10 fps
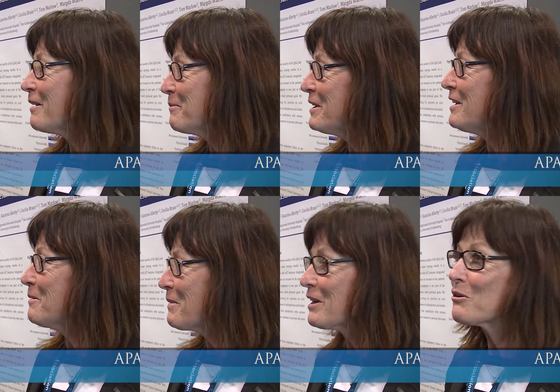
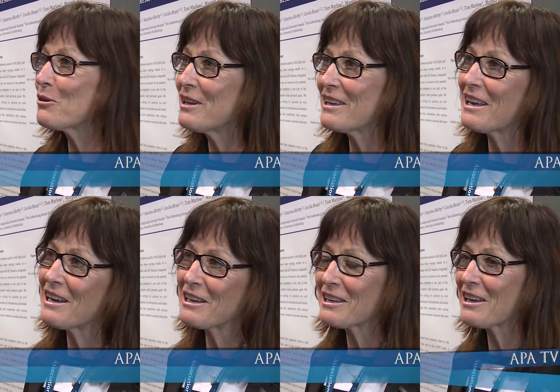me and my colleague
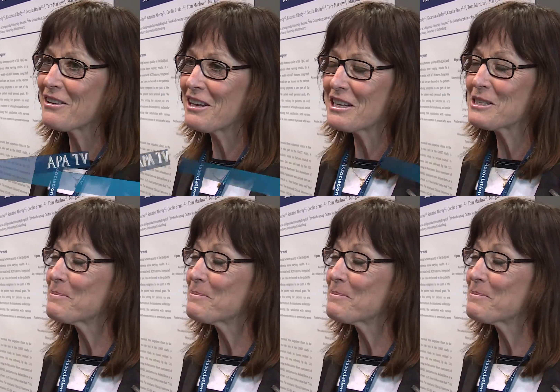Katarina